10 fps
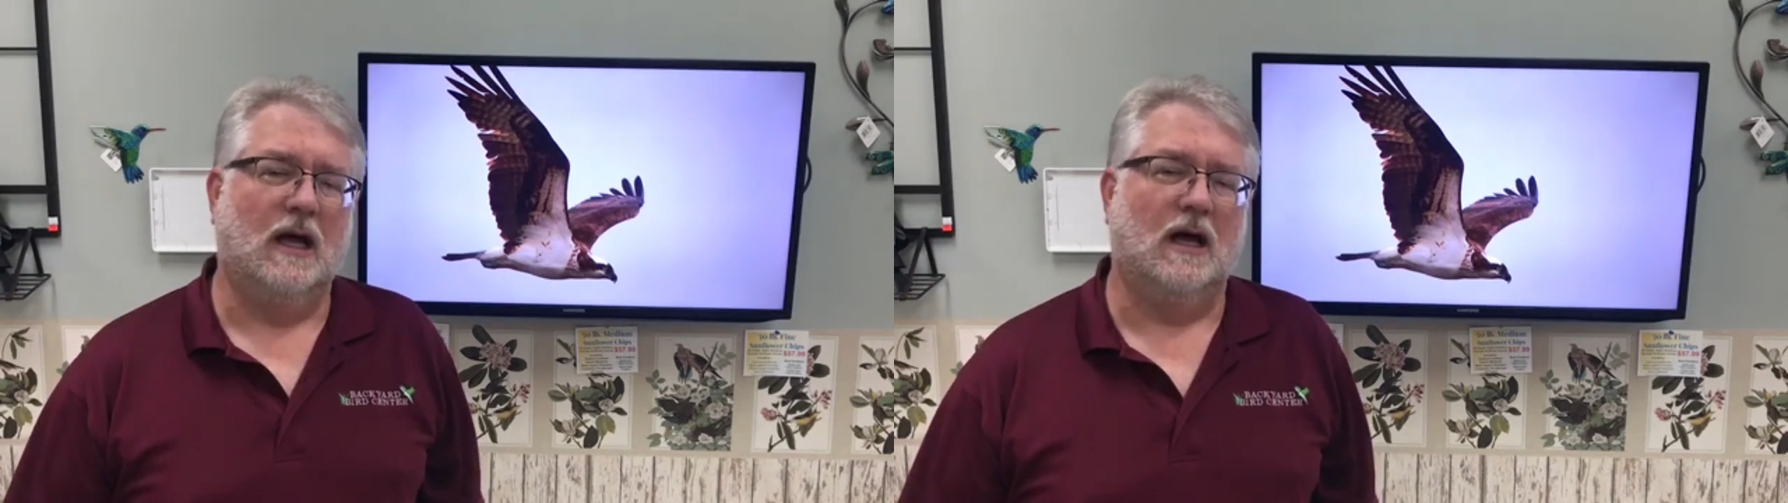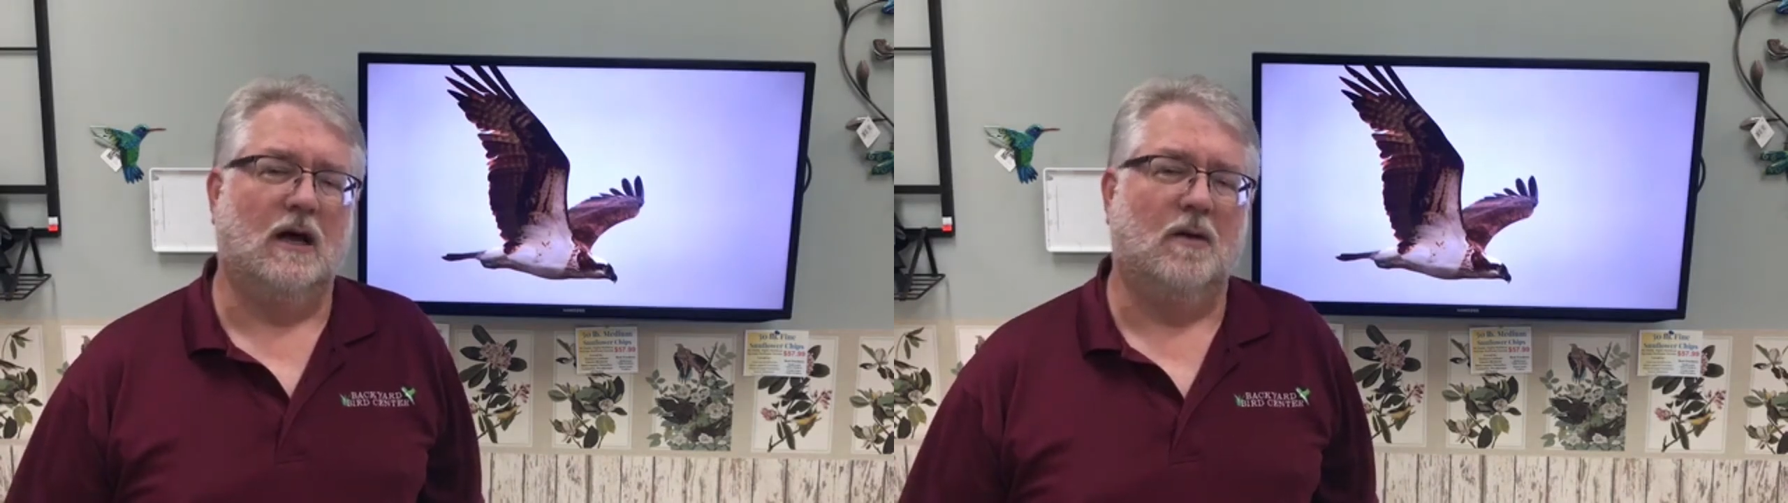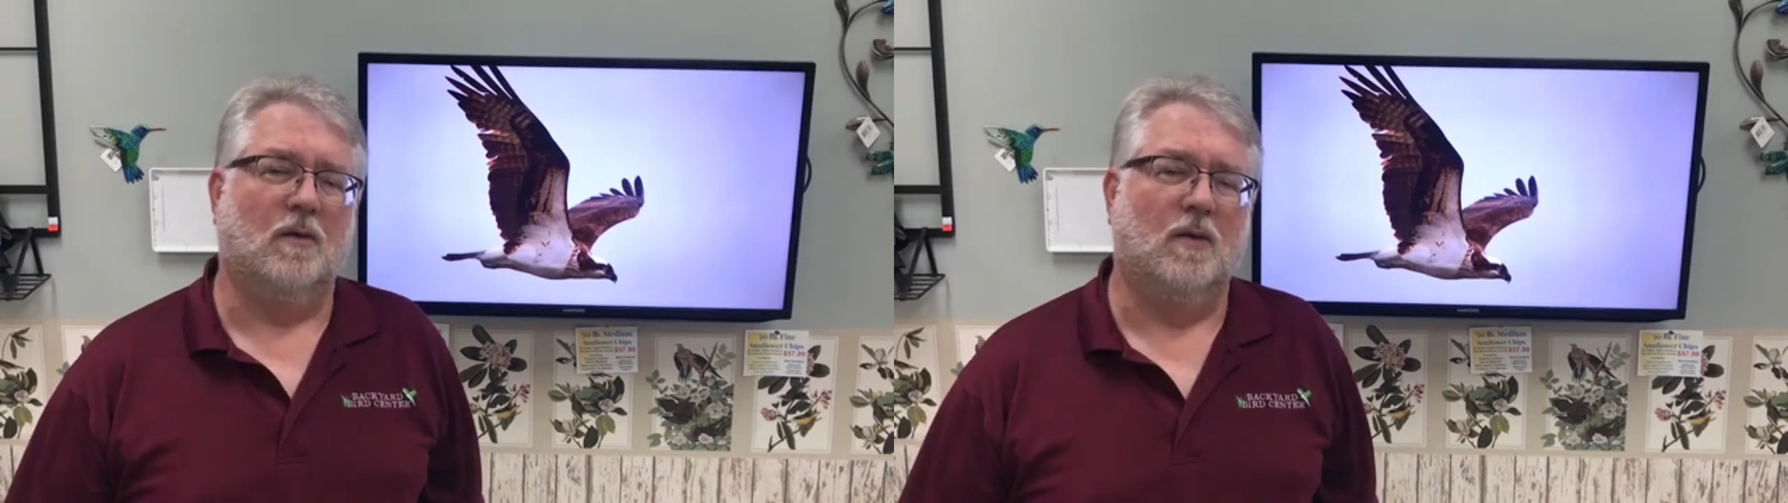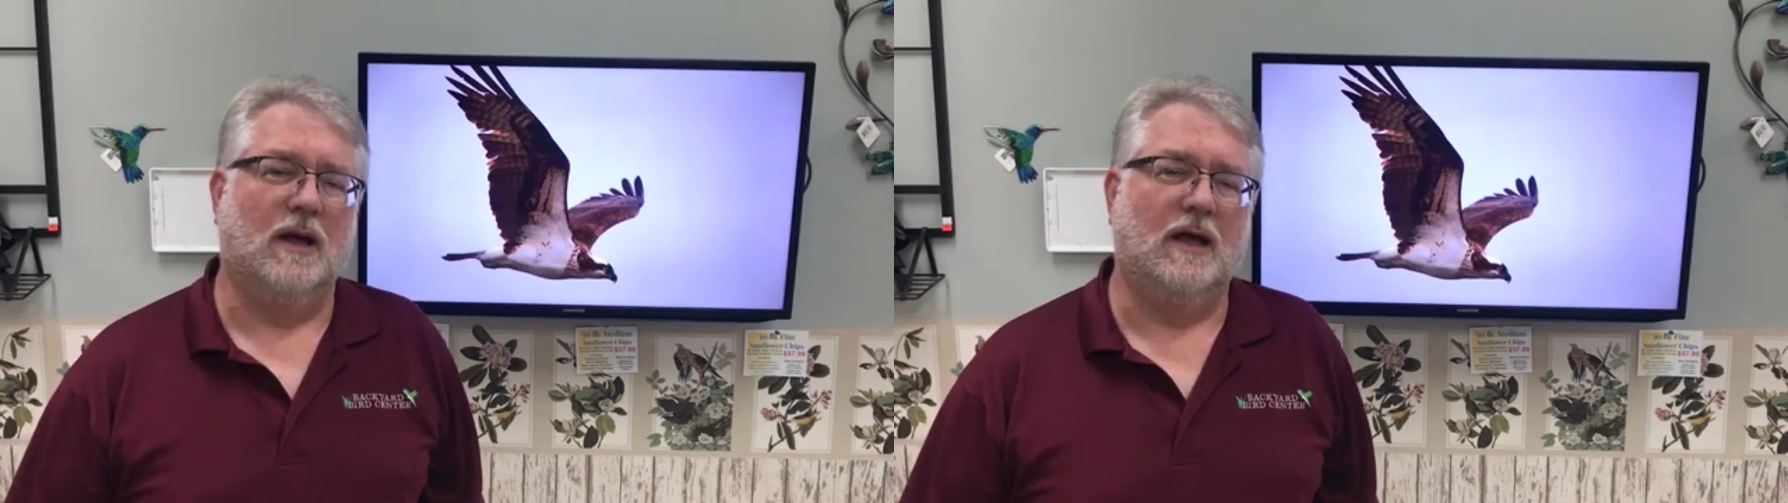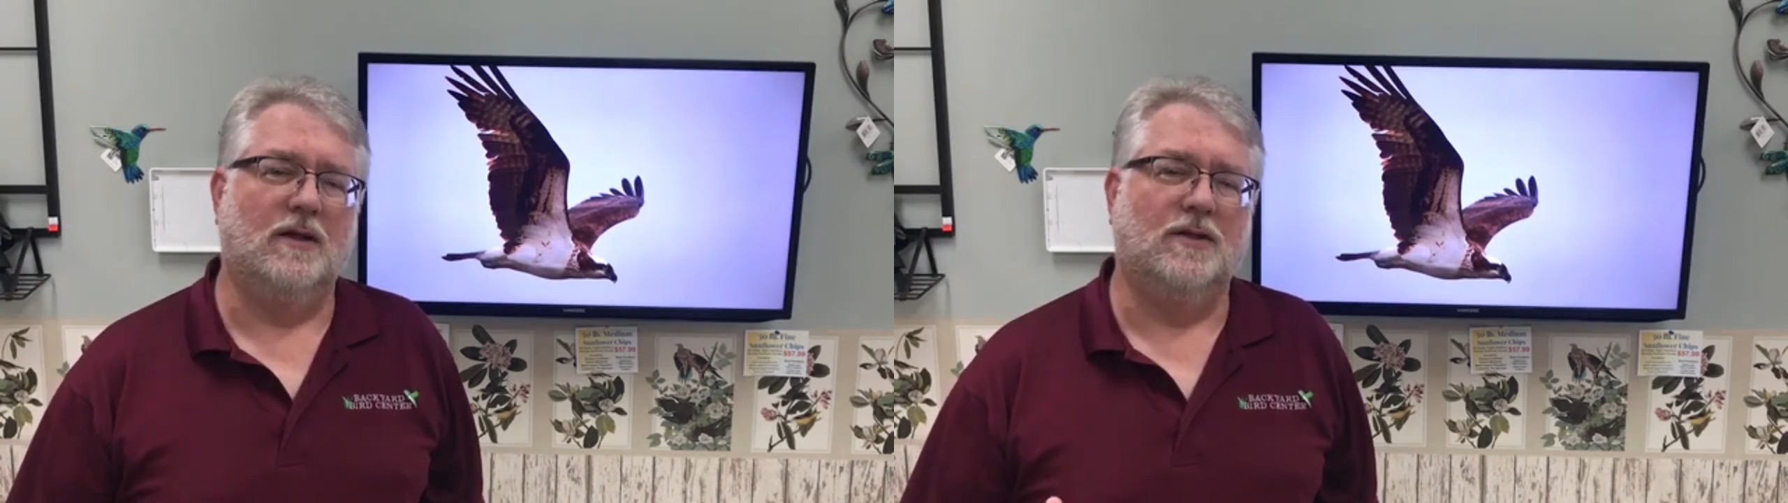
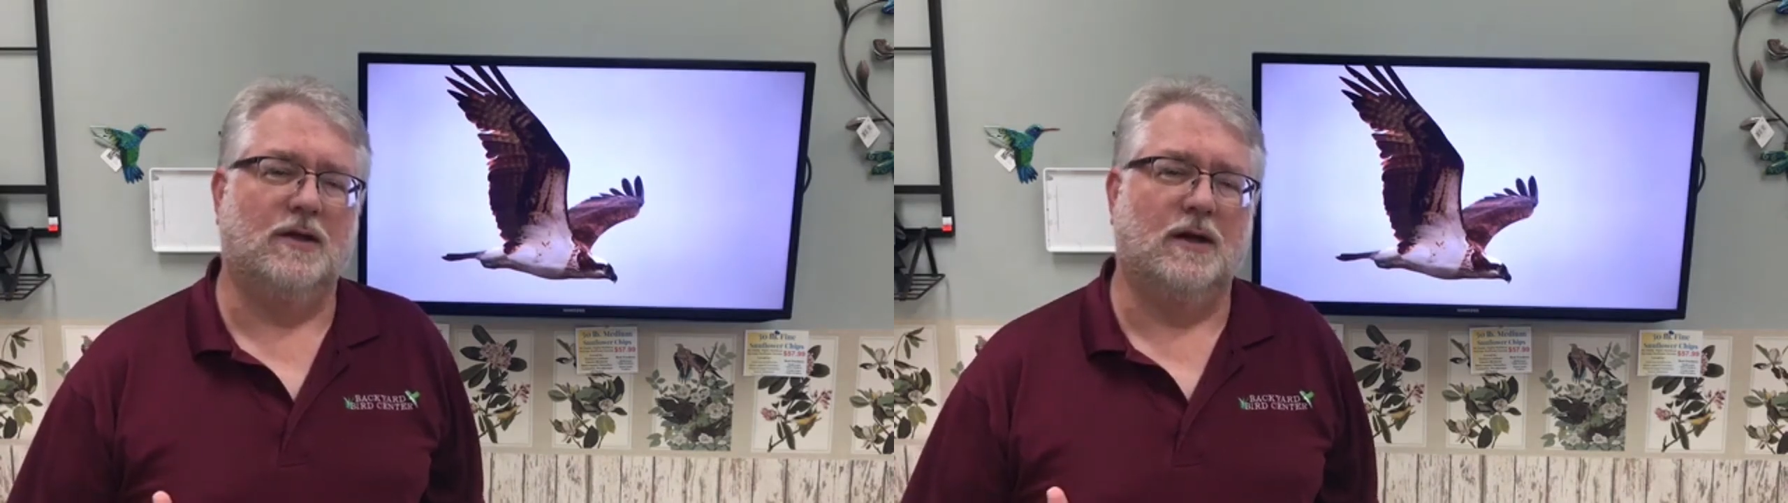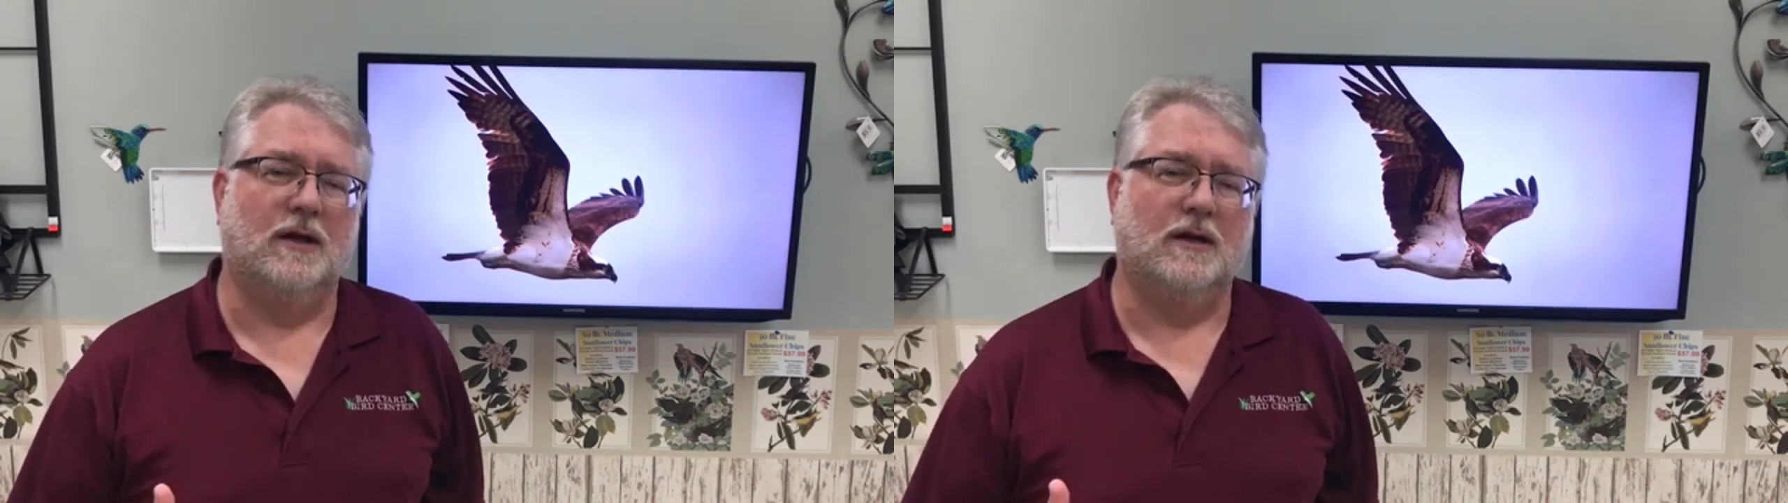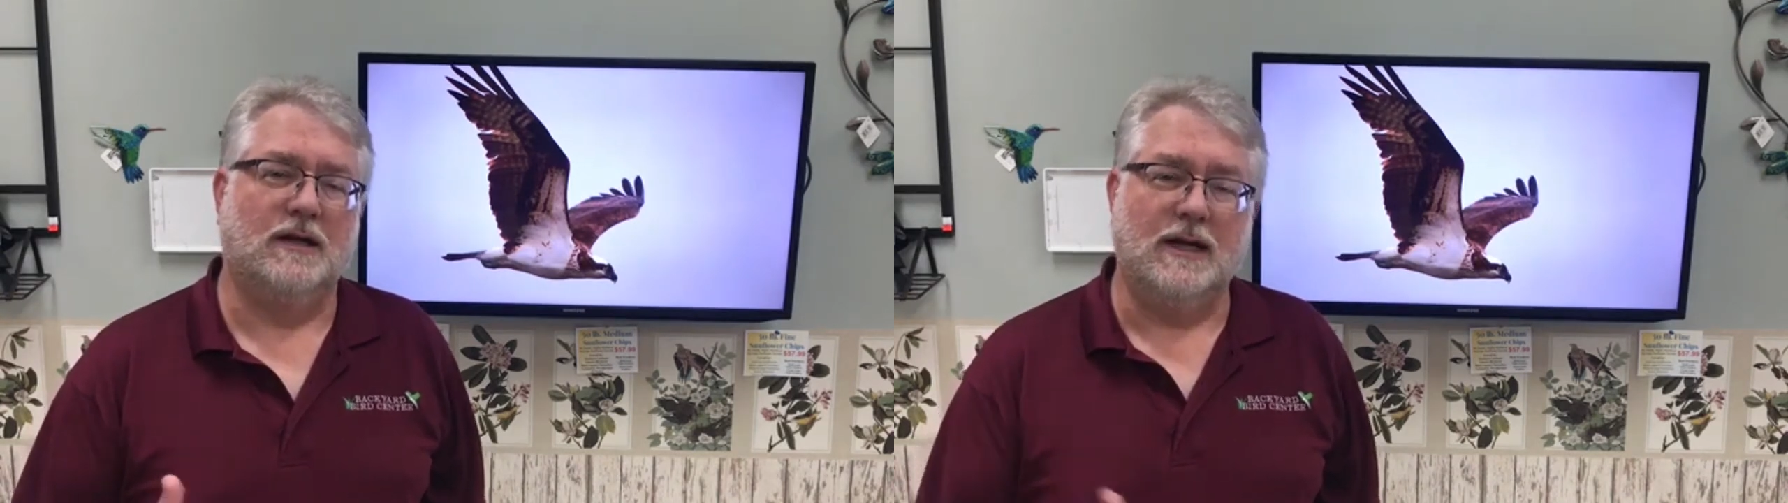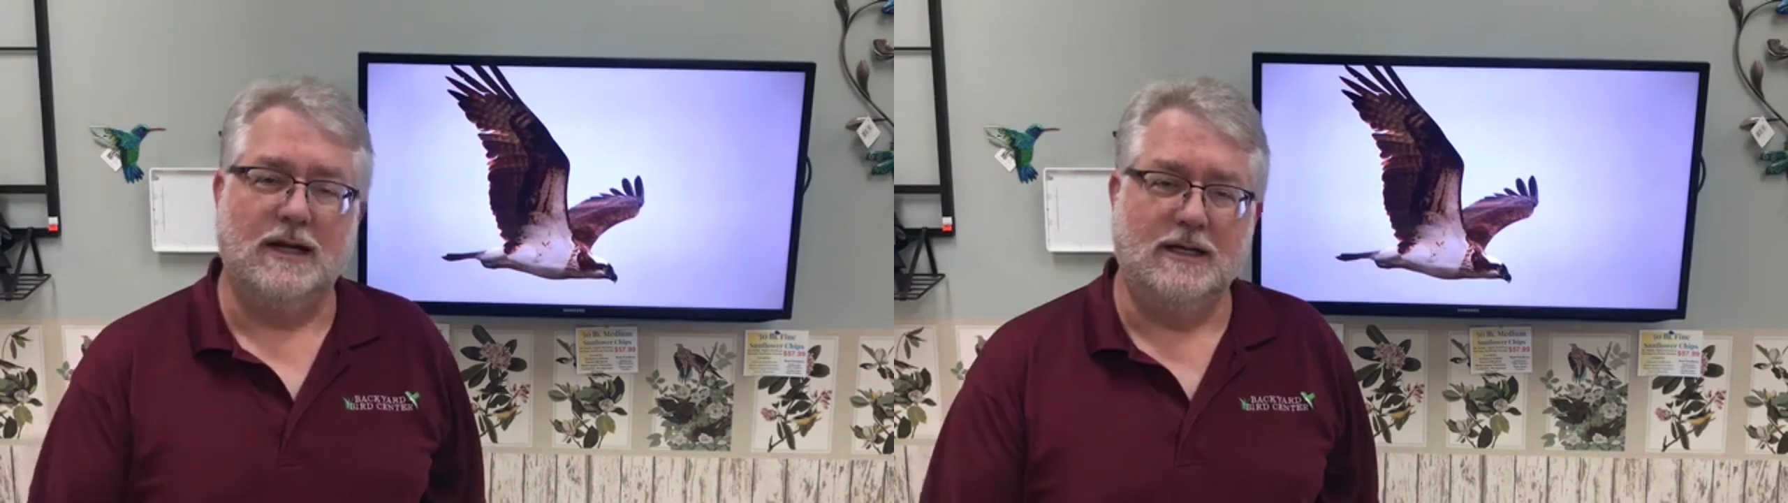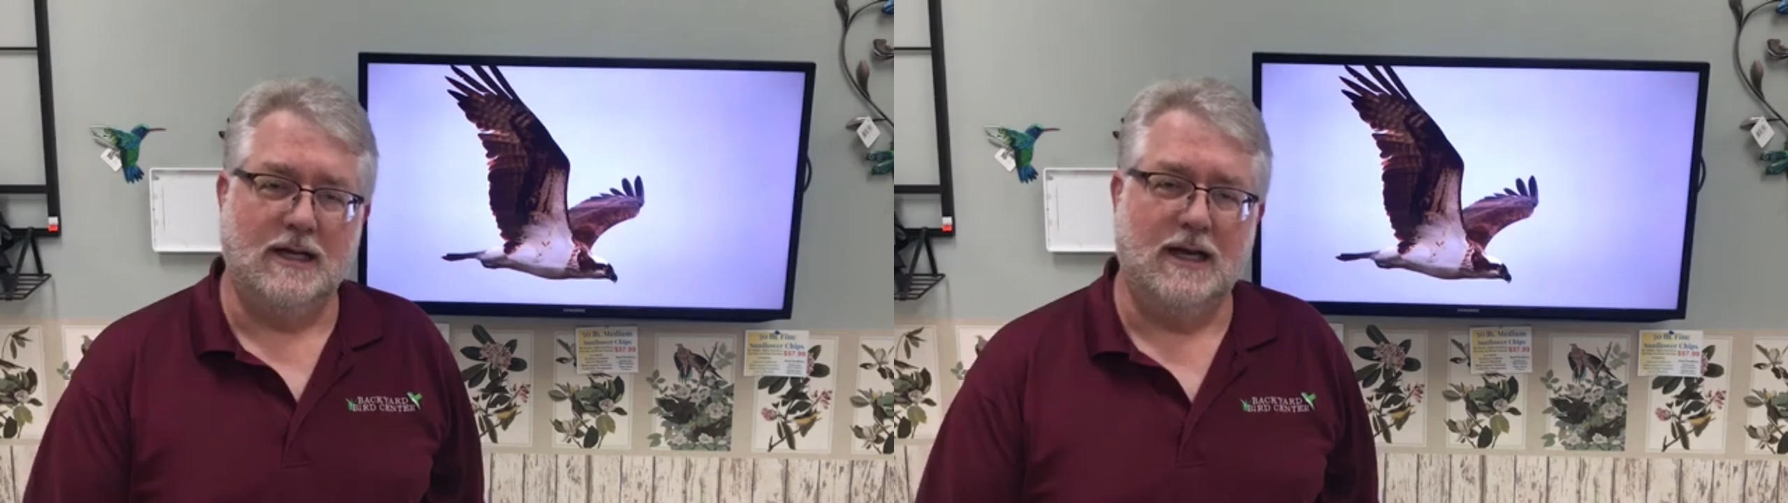with
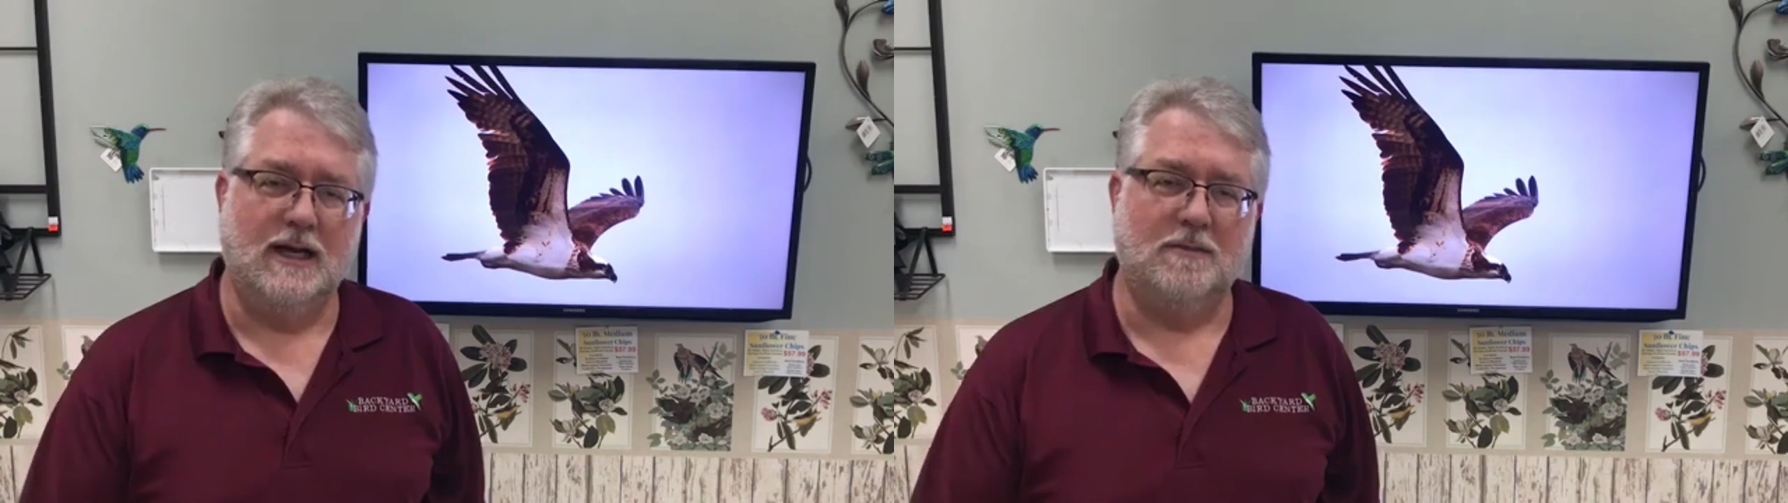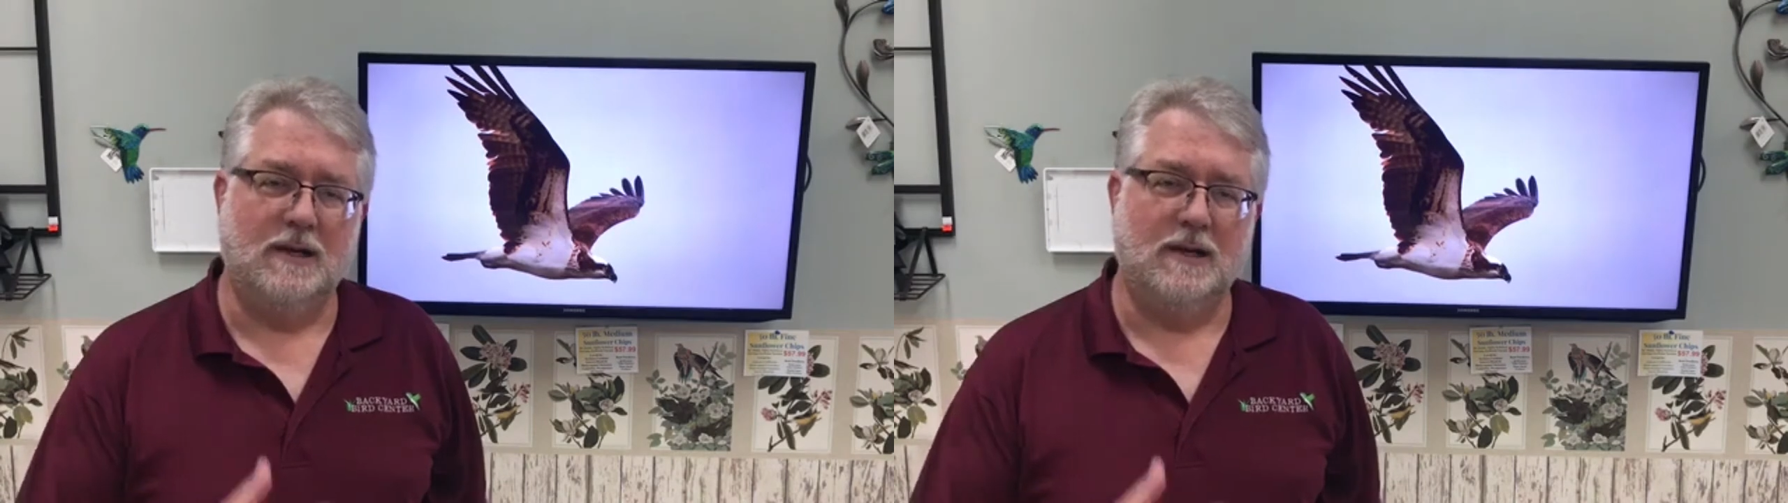DDT